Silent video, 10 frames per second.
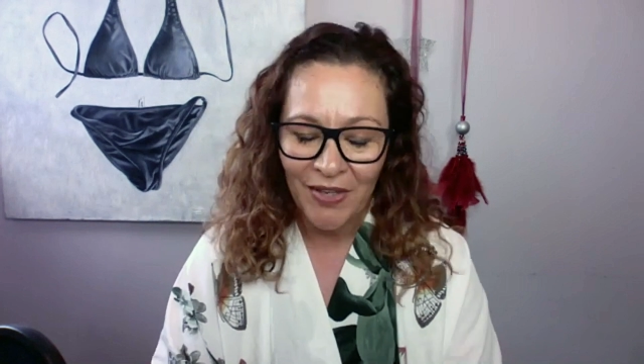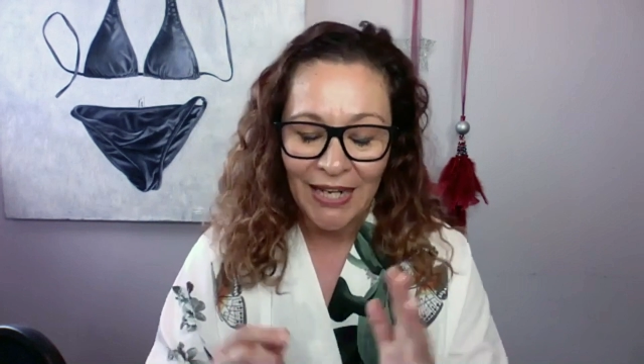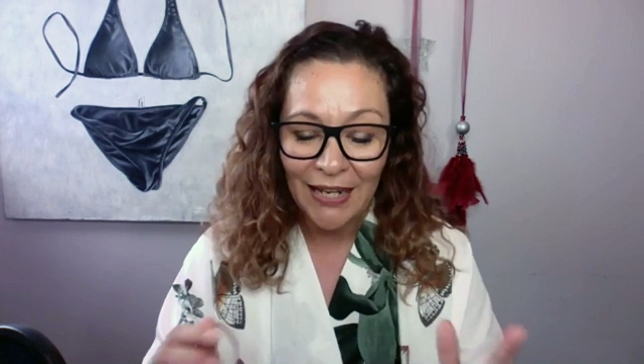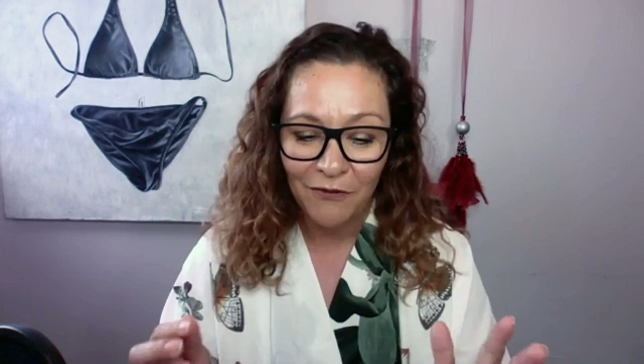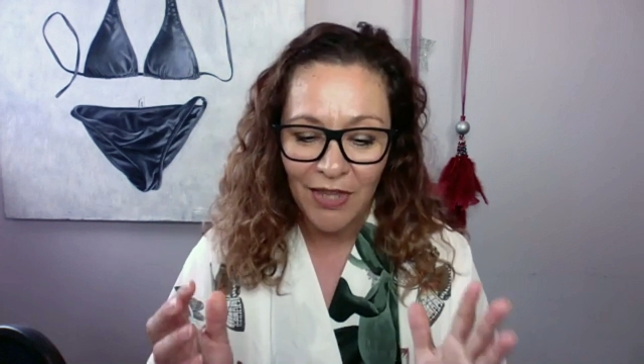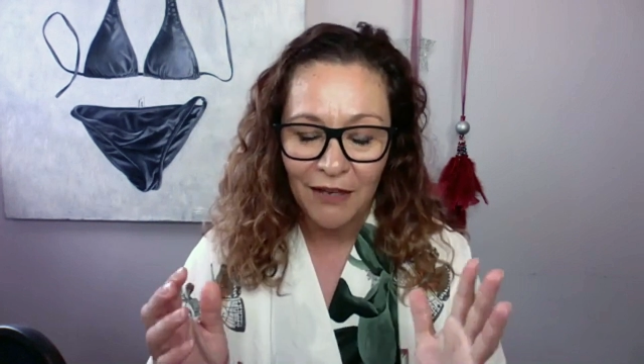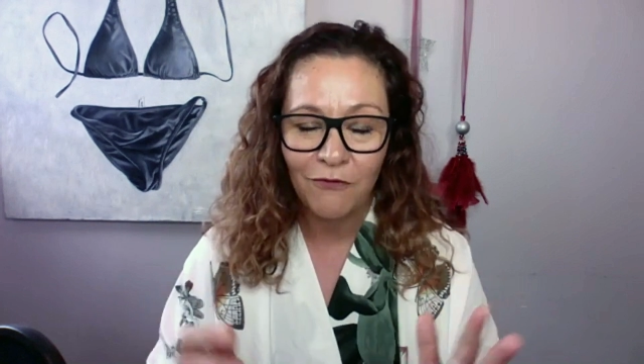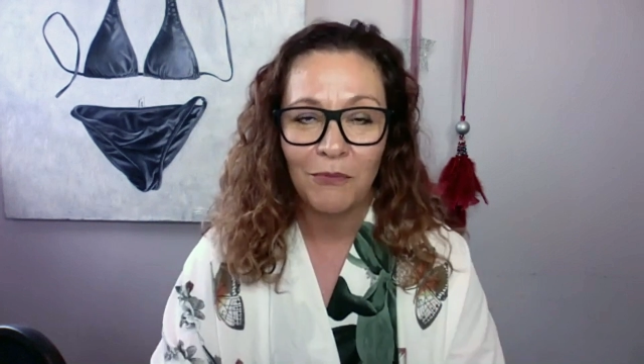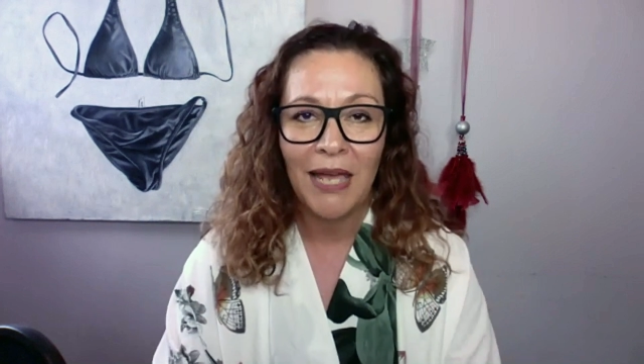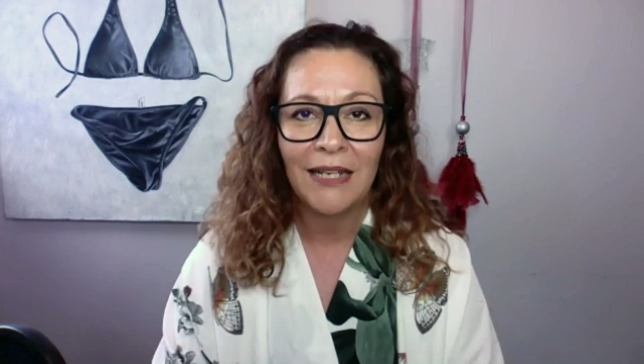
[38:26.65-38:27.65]
I love that
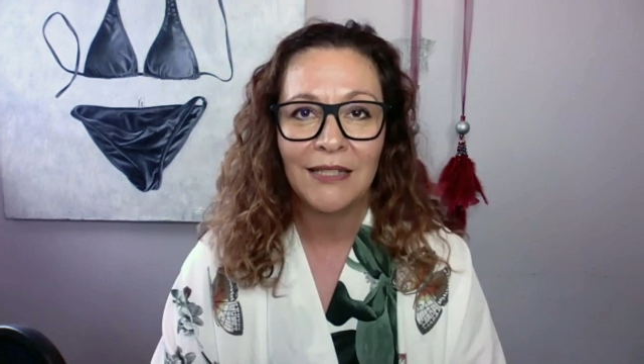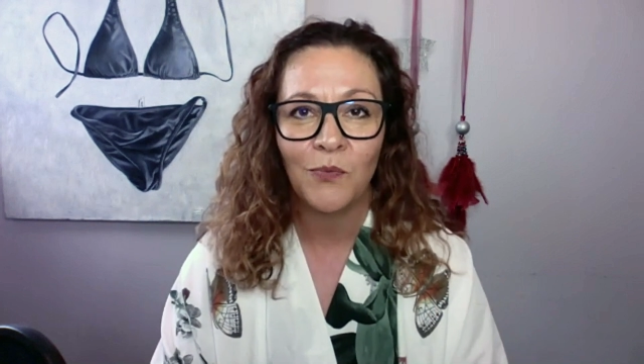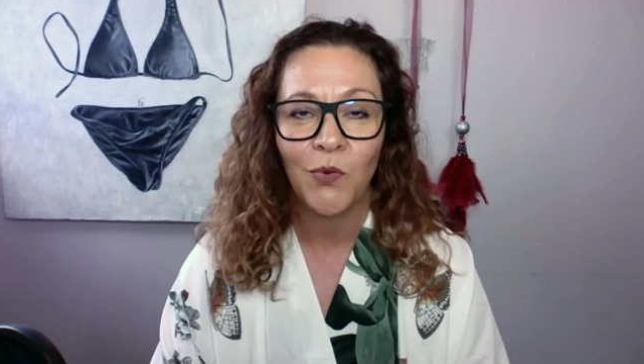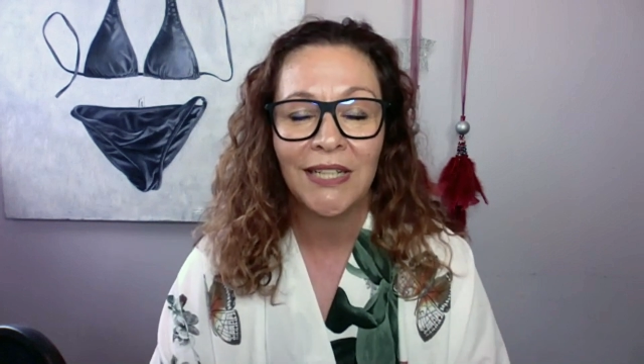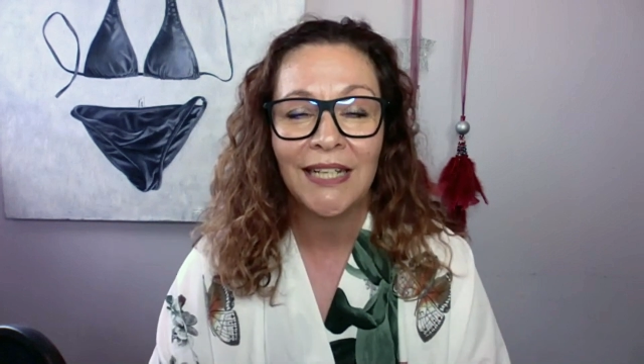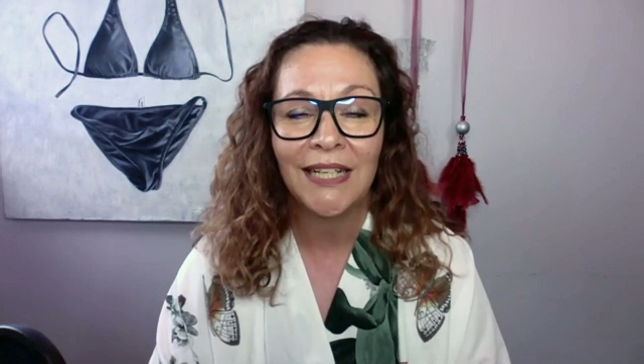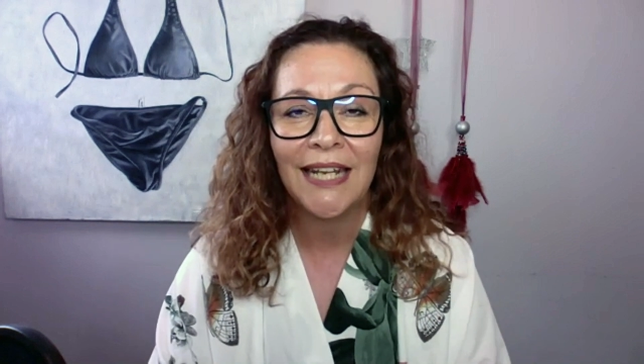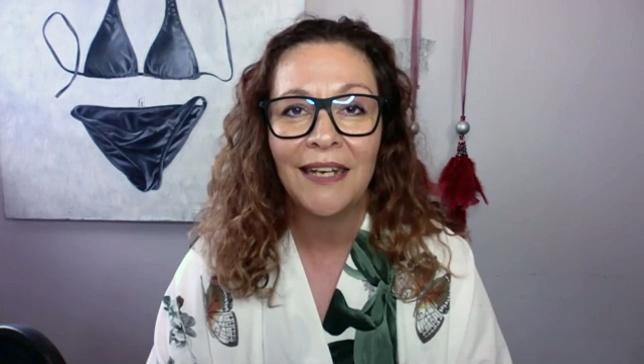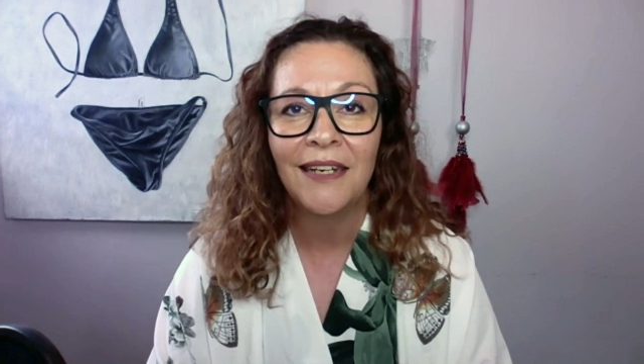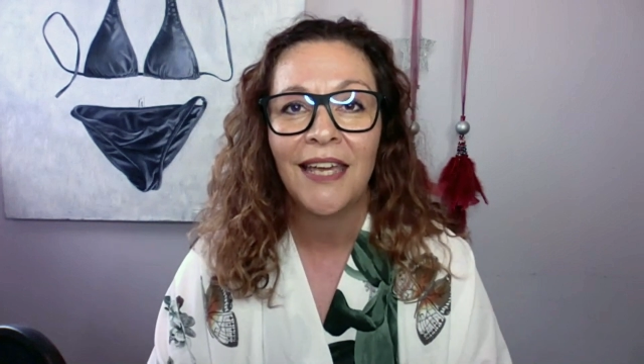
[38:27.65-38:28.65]
from Alice in
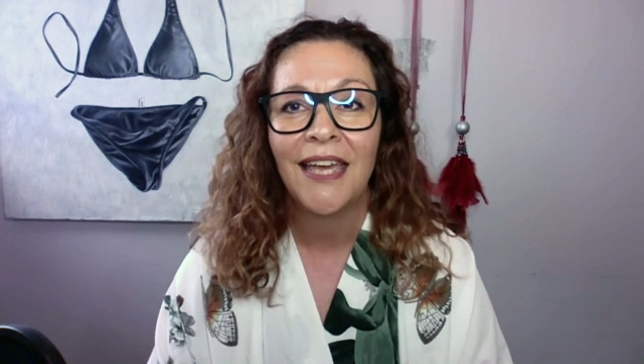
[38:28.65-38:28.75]
Wonderland.